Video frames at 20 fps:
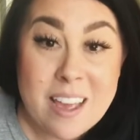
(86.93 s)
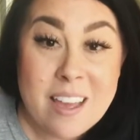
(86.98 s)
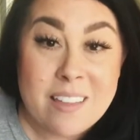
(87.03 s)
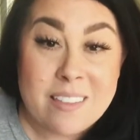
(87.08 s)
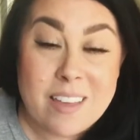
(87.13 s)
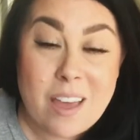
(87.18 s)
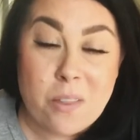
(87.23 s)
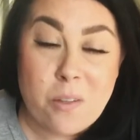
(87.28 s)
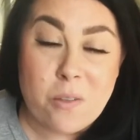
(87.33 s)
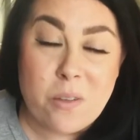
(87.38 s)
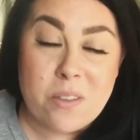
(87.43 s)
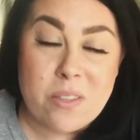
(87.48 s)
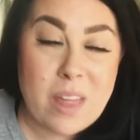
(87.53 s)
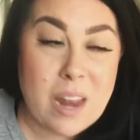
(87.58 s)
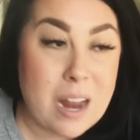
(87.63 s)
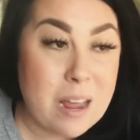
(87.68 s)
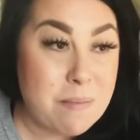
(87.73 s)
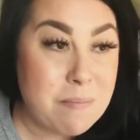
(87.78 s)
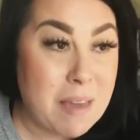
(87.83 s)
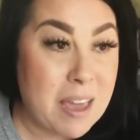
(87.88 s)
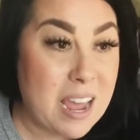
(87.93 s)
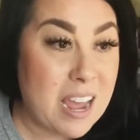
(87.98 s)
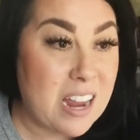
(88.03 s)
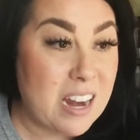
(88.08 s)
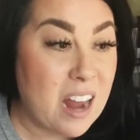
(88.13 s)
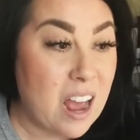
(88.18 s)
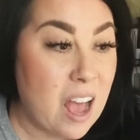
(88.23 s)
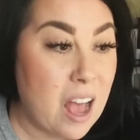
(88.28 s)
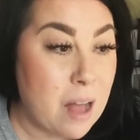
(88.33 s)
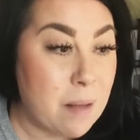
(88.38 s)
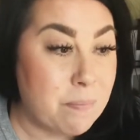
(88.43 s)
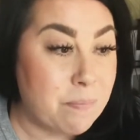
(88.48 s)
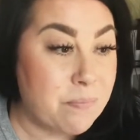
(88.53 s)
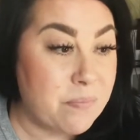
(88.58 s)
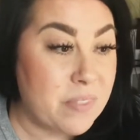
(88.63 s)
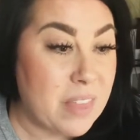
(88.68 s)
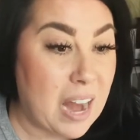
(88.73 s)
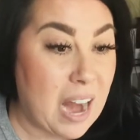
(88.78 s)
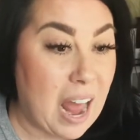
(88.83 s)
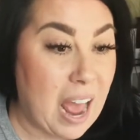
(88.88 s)
The other thing that I made
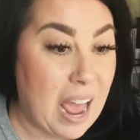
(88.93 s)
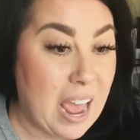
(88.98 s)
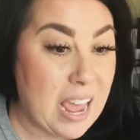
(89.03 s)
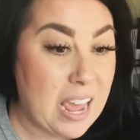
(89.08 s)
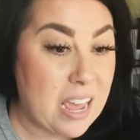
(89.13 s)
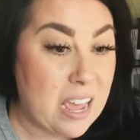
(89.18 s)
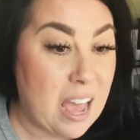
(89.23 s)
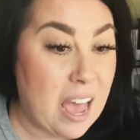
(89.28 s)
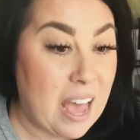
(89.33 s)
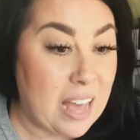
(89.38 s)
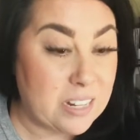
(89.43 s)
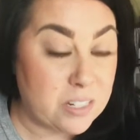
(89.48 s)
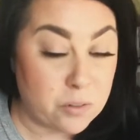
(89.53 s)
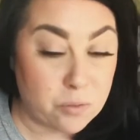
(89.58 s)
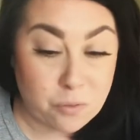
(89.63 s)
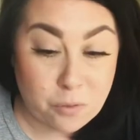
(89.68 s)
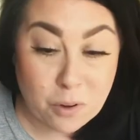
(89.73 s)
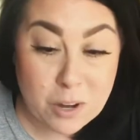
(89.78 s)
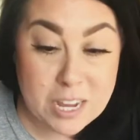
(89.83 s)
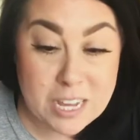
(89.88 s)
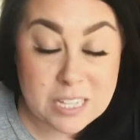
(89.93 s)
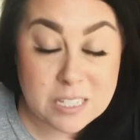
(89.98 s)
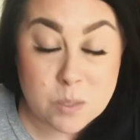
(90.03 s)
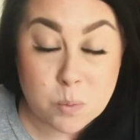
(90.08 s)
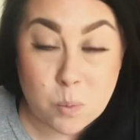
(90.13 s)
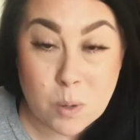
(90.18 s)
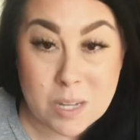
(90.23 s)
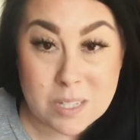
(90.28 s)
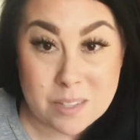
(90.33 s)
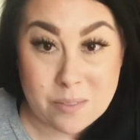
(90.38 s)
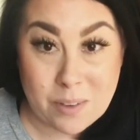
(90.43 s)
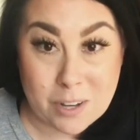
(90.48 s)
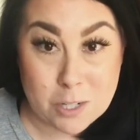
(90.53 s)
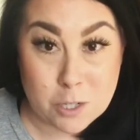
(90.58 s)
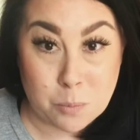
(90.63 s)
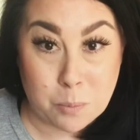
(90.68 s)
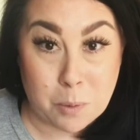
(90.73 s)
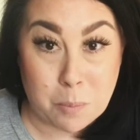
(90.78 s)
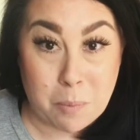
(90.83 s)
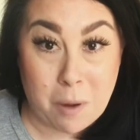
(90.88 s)
that I had to freeze was
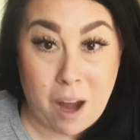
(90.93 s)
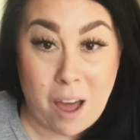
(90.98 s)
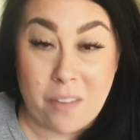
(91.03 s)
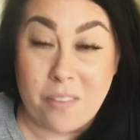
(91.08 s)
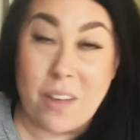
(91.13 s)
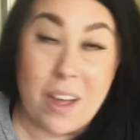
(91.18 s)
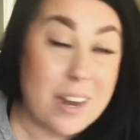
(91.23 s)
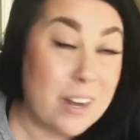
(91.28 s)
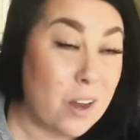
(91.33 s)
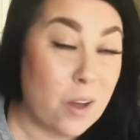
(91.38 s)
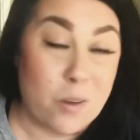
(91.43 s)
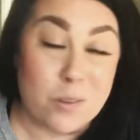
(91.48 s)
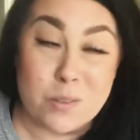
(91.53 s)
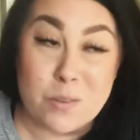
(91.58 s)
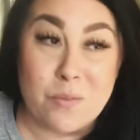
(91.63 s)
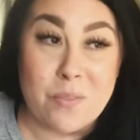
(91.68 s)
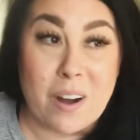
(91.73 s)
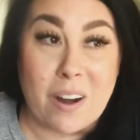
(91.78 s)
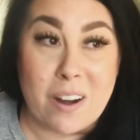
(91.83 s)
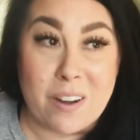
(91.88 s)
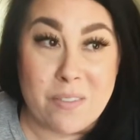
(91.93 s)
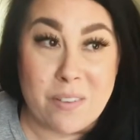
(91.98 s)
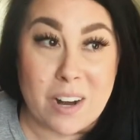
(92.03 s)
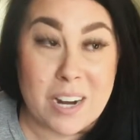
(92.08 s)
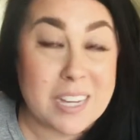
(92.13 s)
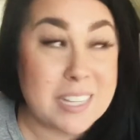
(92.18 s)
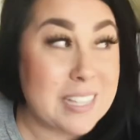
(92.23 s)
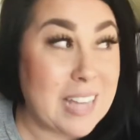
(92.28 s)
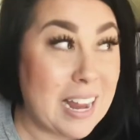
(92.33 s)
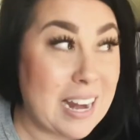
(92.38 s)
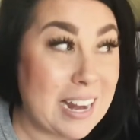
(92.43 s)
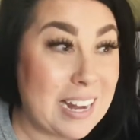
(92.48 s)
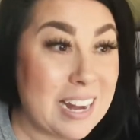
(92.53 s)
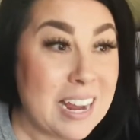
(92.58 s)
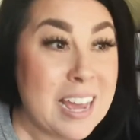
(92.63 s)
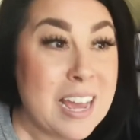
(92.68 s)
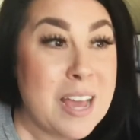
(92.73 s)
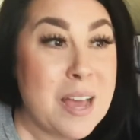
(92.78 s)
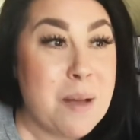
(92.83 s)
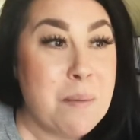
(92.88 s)
vegetable broth. I know it's very, very exciting,
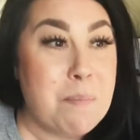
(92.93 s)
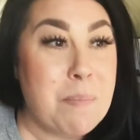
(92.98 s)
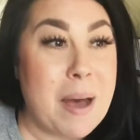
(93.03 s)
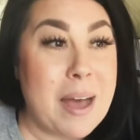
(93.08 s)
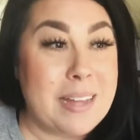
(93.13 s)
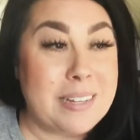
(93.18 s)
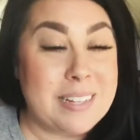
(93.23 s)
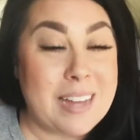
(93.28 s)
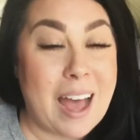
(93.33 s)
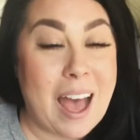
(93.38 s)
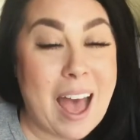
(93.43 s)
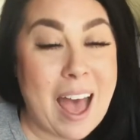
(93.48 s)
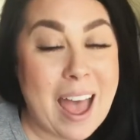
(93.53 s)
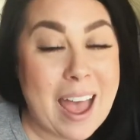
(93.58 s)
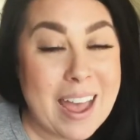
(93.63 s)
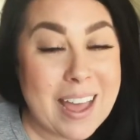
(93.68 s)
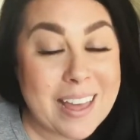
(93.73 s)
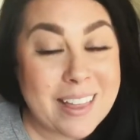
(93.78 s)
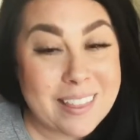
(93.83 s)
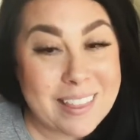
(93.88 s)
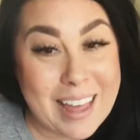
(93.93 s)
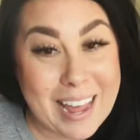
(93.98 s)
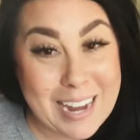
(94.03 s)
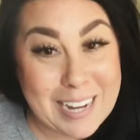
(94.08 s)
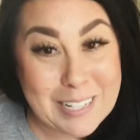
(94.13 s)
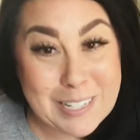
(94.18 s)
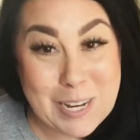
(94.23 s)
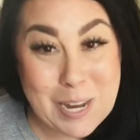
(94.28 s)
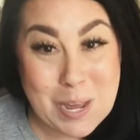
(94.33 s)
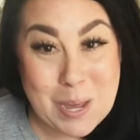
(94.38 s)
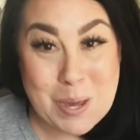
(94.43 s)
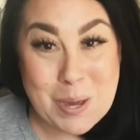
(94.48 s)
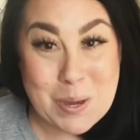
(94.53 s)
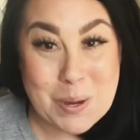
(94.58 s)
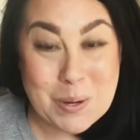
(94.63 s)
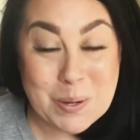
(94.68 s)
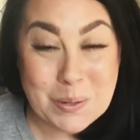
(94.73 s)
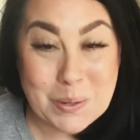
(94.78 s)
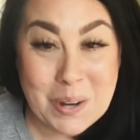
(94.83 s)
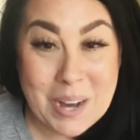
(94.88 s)
but I like
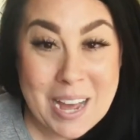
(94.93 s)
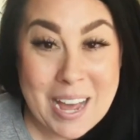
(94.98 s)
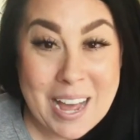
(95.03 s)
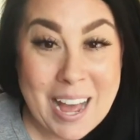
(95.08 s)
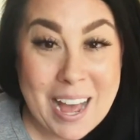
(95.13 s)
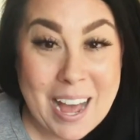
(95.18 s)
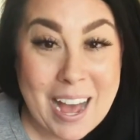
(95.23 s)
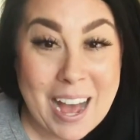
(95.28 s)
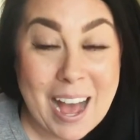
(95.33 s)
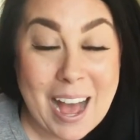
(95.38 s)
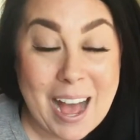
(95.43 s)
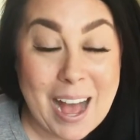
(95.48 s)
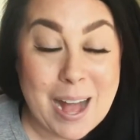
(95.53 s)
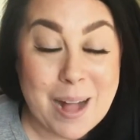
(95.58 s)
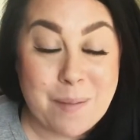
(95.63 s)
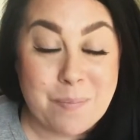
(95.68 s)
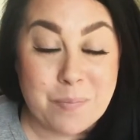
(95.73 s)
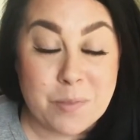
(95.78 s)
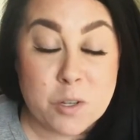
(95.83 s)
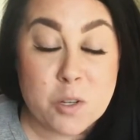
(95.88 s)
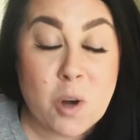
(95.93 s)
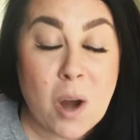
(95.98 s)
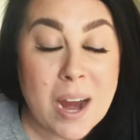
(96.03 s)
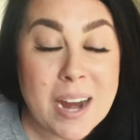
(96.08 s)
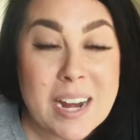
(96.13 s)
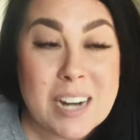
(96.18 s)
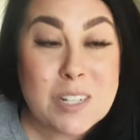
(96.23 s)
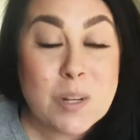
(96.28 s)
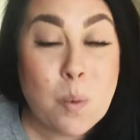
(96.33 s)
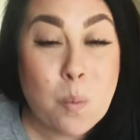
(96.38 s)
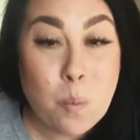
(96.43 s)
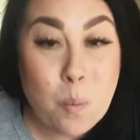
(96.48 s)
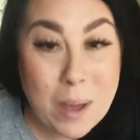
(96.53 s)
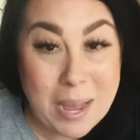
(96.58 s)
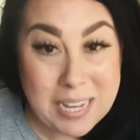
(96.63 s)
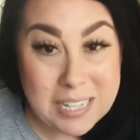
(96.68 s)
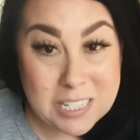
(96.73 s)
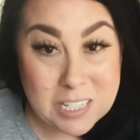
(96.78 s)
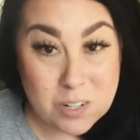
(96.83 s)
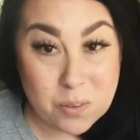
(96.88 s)
to try not to
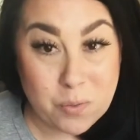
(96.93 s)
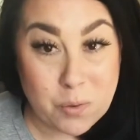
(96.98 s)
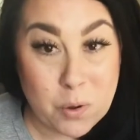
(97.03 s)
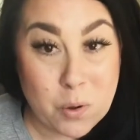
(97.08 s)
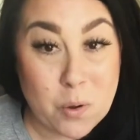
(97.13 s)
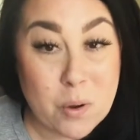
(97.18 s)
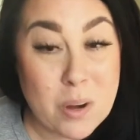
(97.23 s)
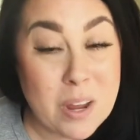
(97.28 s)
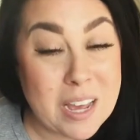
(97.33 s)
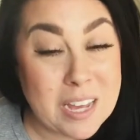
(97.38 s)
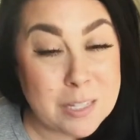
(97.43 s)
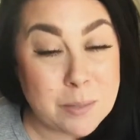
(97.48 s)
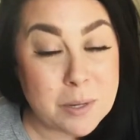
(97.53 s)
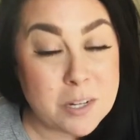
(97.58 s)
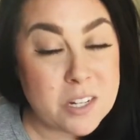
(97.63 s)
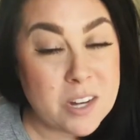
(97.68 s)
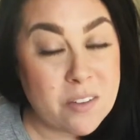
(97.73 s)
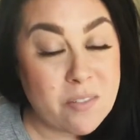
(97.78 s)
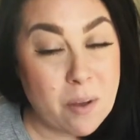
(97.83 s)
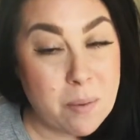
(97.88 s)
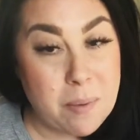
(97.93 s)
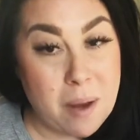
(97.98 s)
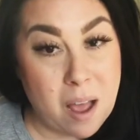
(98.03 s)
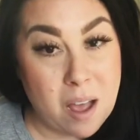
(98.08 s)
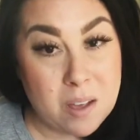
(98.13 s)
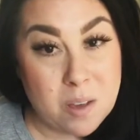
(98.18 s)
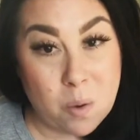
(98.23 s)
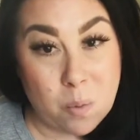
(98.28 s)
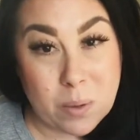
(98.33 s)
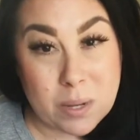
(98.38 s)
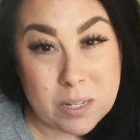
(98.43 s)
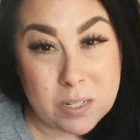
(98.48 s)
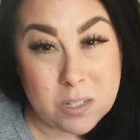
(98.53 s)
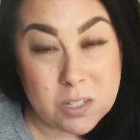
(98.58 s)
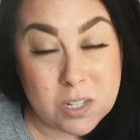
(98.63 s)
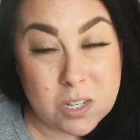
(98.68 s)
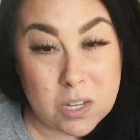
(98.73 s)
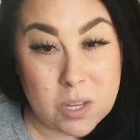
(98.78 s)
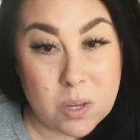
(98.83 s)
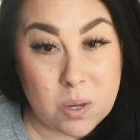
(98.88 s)
waste food, especially if I'm not going
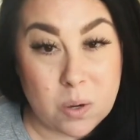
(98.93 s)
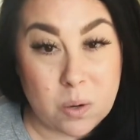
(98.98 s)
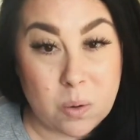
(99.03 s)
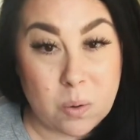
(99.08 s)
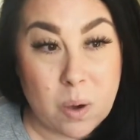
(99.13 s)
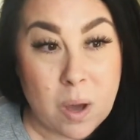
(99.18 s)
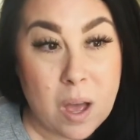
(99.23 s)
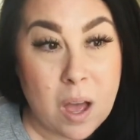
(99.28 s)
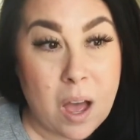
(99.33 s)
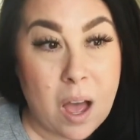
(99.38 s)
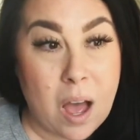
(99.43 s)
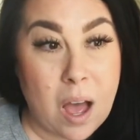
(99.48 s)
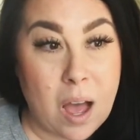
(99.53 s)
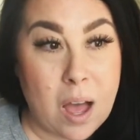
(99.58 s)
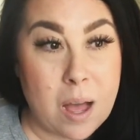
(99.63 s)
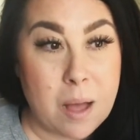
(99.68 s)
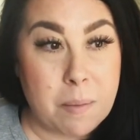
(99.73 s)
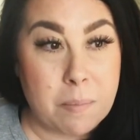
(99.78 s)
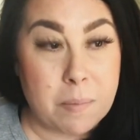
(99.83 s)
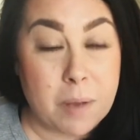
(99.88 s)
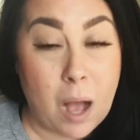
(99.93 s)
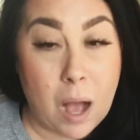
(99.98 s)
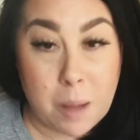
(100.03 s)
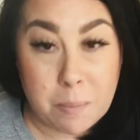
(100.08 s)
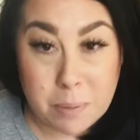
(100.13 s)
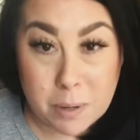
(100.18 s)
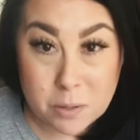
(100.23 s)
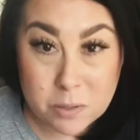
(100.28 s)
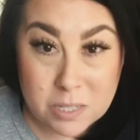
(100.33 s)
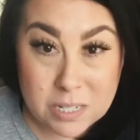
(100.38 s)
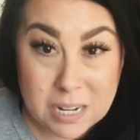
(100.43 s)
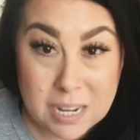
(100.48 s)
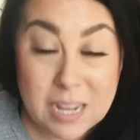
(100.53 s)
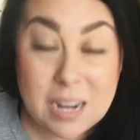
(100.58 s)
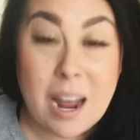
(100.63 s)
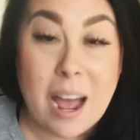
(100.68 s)
to compost it.